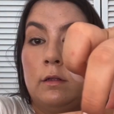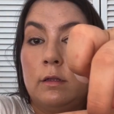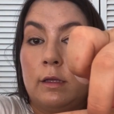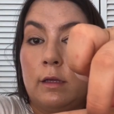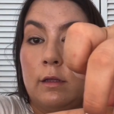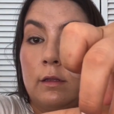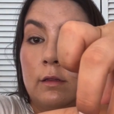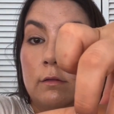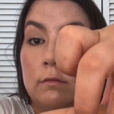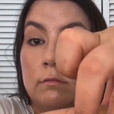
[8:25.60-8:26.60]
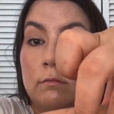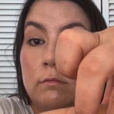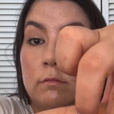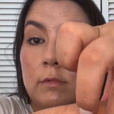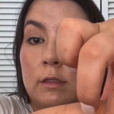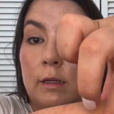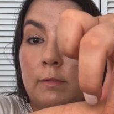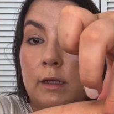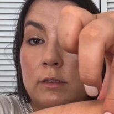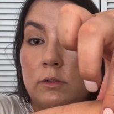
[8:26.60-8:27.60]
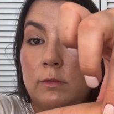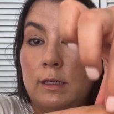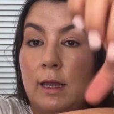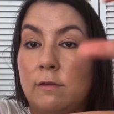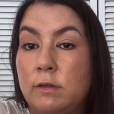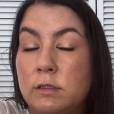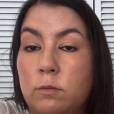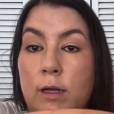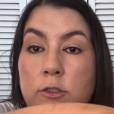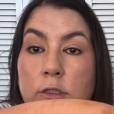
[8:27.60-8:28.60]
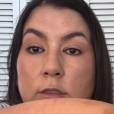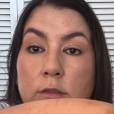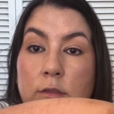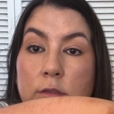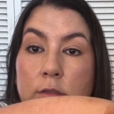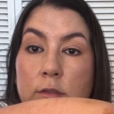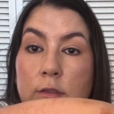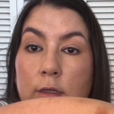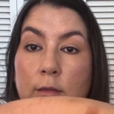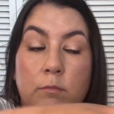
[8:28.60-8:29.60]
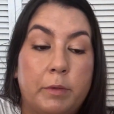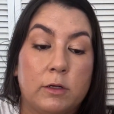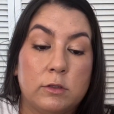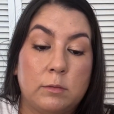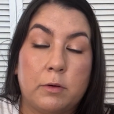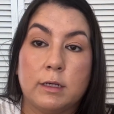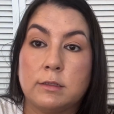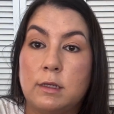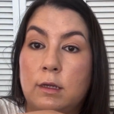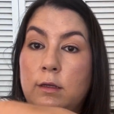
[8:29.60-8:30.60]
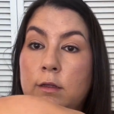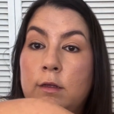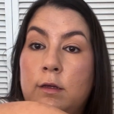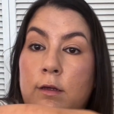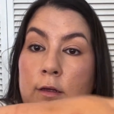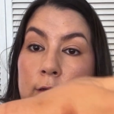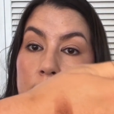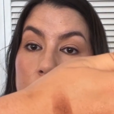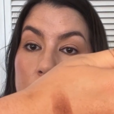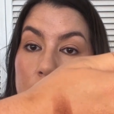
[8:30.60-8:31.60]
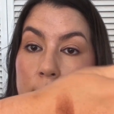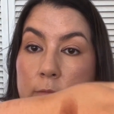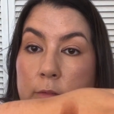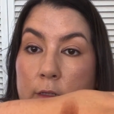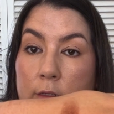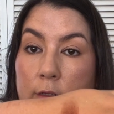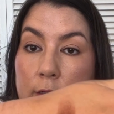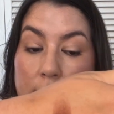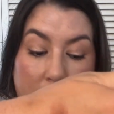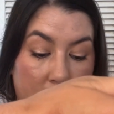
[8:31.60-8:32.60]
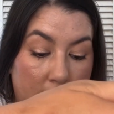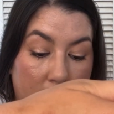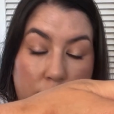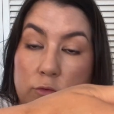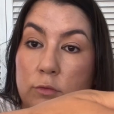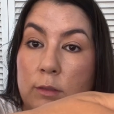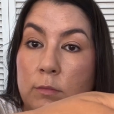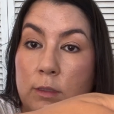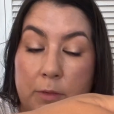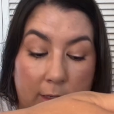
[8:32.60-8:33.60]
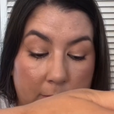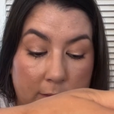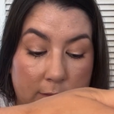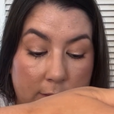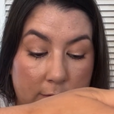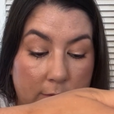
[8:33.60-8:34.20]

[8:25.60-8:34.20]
Like, I'm not doing heavy swatches and barely pressing, but it's extremely pigmented.